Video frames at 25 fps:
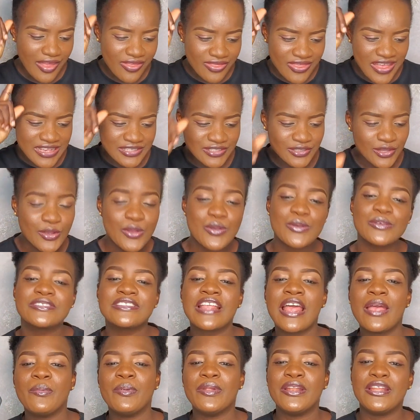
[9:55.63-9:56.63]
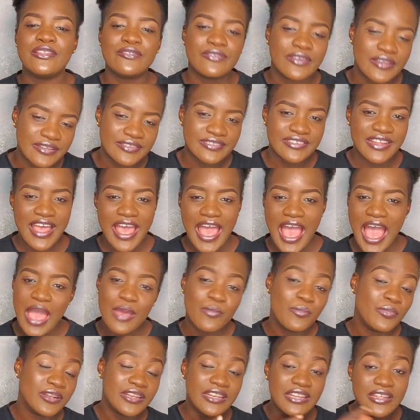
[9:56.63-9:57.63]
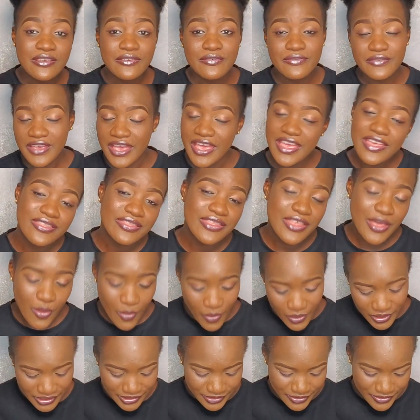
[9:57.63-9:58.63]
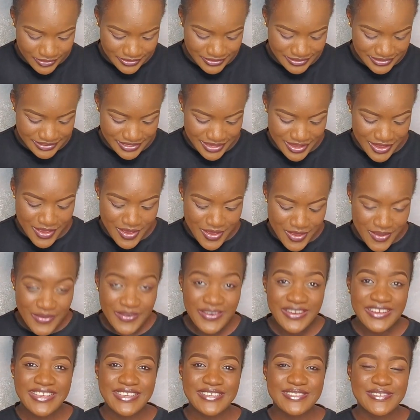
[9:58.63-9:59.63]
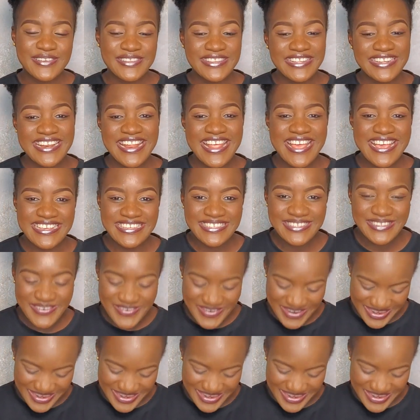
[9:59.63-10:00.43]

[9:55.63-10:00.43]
That's the ghost I believe in. I believe in the Holy Ghost. Okay, so the next